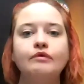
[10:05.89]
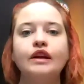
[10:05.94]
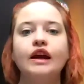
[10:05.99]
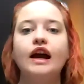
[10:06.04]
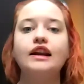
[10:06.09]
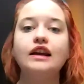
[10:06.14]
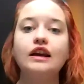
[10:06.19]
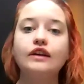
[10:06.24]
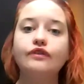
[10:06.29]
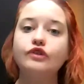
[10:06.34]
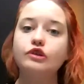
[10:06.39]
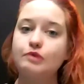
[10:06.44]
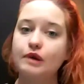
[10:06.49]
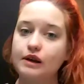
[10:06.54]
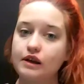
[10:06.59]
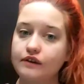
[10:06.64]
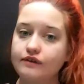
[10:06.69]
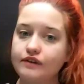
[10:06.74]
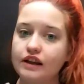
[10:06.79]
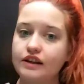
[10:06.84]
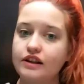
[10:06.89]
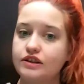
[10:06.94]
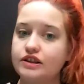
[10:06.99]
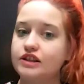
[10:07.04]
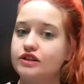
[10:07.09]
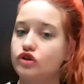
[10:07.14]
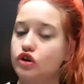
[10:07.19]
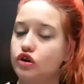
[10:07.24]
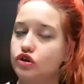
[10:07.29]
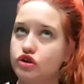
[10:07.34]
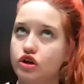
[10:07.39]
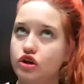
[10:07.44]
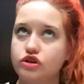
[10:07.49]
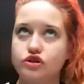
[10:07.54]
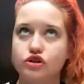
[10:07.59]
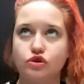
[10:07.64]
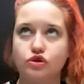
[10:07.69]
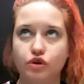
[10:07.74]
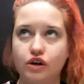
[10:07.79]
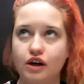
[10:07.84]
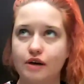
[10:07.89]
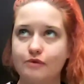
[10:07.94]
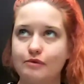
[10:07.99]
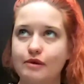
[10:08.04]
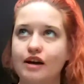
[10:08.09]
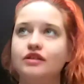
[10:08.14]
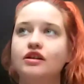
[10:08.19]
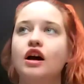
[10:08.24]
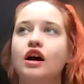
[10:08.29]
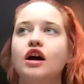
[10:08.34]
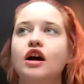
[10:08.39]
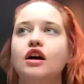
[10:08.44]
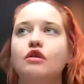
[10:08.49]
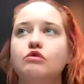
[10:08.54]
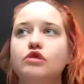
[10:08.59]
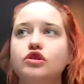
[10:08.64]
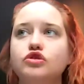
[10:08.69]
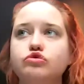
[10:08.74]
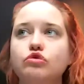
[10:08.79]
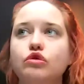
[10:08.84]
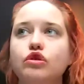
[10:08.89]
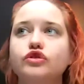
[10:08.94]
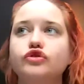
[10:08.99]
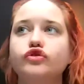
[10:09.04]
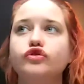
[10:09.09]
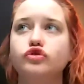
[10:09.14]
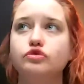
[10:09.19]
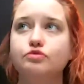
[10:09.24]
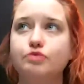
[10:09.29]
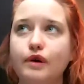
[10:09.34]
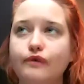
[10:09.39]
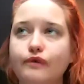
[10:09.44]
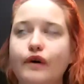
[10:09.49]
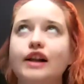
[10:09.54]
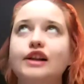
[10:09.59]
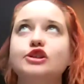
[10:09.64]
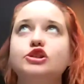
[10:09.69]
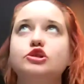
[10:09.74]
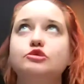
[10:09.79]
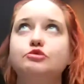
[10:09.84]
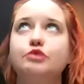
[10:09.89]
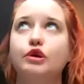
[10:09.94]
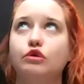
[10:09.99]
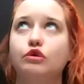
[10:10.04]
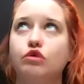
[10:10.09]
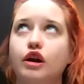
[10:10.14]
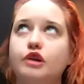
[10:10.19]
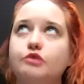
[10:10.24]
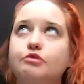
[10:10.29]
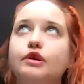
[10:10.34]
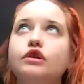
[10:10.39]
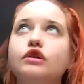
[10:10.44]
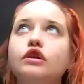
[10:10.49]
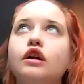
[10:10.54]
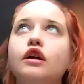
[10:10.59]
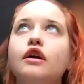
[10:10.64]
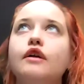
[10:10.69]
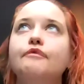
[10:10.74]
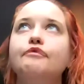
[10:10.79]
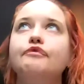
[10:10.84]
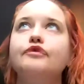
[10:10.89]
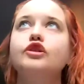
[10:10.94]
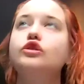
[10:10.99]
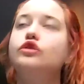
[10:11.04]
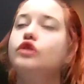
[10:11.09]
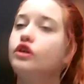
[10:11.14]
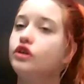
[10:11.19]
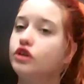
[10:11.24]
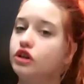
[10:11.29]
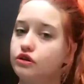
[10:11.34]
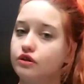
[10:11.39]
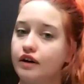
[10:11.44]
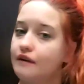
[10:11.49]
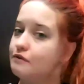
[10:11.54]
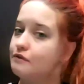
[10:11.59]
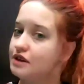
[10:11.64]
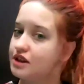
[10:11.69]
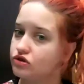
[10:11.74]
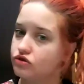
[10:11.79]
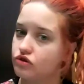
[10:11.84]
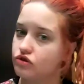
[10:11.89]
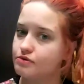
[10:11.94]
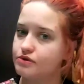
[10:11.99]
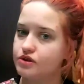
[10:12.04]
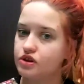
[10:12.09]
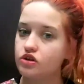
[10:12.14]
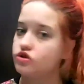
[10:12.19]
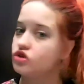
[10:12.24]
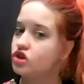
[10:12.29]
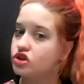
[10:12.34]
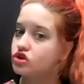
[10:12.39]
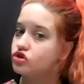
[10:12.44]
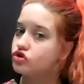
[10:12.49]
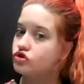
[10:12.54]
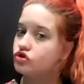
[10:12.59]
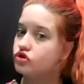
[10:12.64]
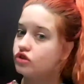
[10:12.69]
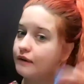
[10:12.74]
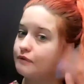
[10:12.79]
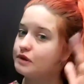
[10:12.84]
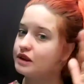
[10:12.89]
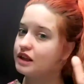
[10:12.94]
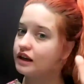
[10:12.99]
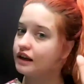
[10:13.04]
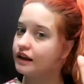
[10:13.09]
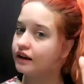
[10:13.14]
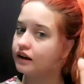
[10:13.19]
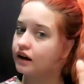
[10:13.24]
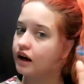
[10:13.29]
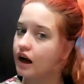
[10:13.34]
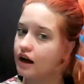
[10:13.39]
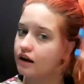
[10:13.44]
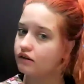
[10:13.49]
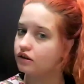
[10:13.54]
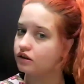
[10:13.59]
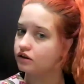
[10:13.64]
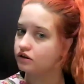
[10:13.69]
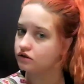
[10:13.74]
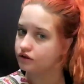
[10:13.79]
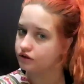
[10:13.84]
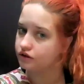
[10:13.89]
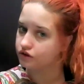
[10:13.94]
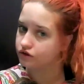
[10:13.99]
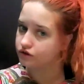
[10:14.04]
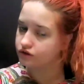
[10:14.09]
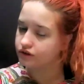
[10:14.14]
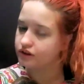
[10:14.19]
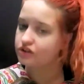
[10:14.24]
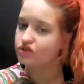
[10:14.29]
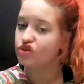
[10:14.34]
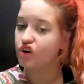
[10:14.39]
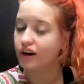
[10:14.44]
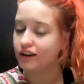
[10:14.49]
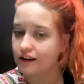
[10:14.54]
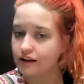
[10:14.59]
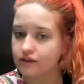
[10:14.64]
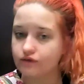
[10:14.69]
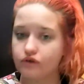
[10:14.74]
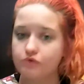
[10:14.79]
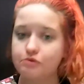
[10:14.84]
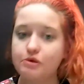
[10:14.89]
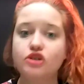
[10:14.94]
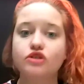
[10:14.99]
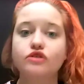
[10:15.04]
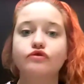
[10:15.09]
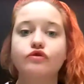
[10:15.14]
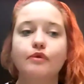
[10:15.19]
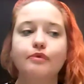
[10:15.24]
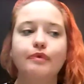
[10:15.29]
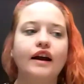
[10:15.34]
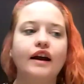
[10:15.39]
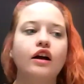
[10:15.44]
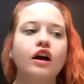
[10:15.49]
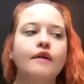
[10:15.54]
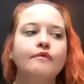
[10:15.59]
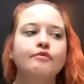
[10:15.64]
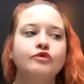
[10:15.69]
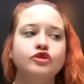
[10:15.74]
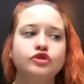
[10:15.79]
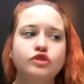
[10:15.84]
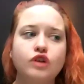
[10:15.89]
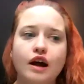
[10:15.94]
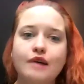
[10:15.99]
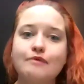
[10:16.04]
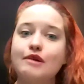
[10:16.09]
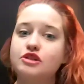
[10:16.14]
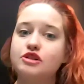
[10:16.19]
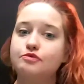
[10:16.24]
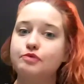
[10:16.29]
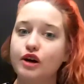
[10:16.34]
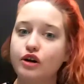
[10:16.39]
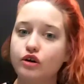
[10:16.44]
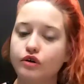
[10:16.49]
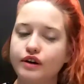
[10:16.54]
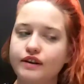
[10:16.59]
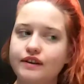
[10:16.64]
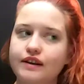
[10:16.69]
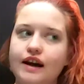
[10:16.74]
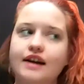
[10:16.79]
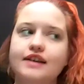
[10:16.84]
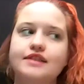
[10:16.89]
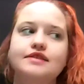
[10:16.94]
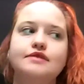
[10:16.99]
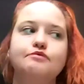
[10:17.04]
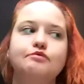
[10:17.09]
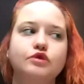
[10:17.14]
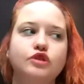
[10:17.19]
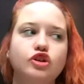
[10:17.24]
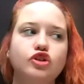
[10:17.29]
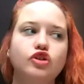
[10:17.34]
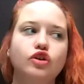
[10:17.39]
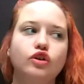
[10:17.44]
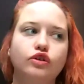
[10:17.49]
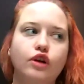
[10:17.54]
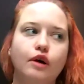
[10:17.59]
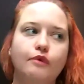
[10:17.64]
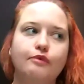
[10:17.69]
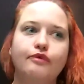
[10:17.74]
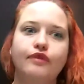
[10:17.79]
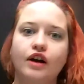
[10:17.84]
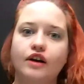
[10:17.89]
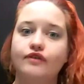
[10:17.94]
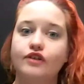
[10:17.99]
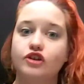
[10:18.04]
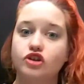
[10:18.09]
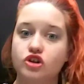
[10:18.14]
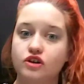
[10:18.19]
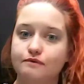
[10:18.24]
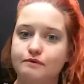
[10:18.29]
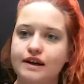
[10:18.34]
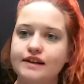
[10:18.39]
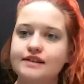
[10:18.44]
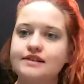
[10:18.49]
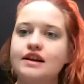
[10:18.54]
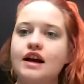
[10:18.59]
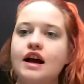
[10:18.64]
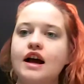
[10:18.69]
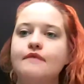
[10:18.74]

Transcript: And if you believe that it's a tournament which was super valid, super credible, you don't need to give me description. Just give me the link. I'll track the information from there. So I much prioritize putting your top 5 achievements.